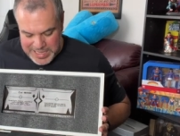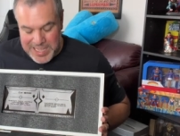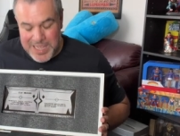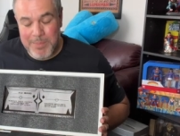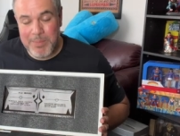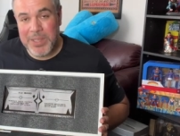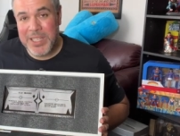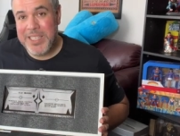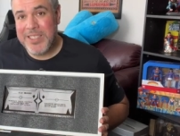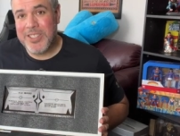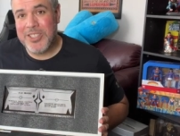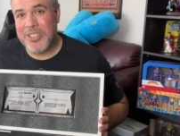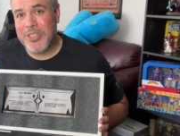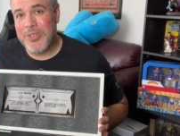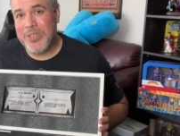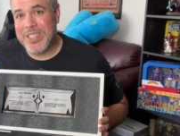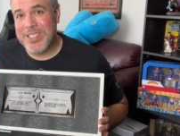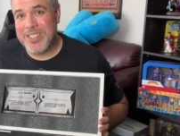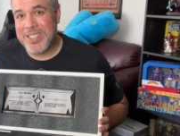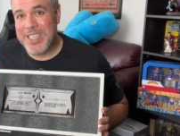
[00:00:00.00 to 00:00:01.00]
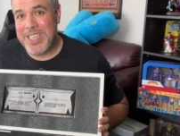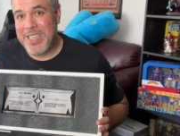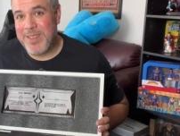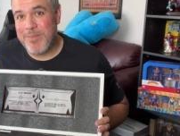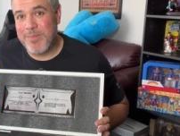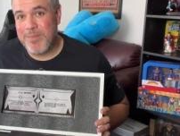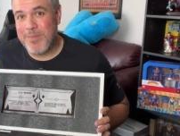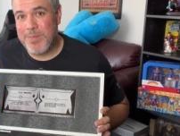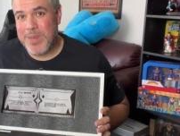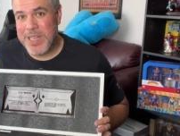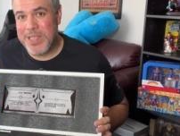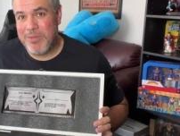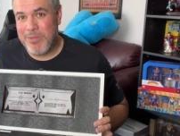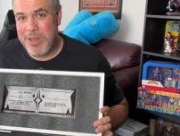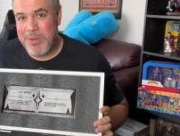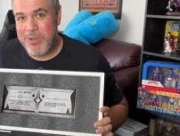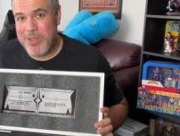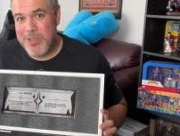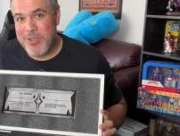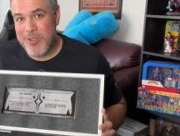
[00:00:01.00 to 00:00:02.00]
It plays Ahsoka's theme, by the
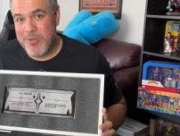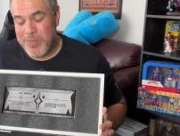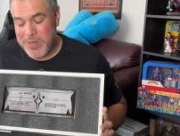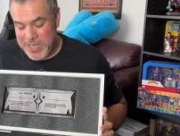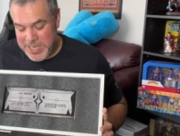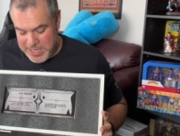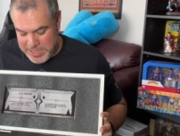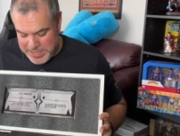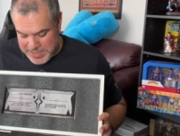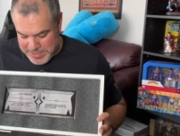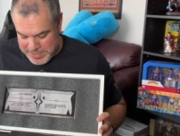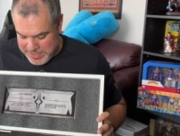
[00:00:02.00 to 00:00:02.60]
way, when you open it.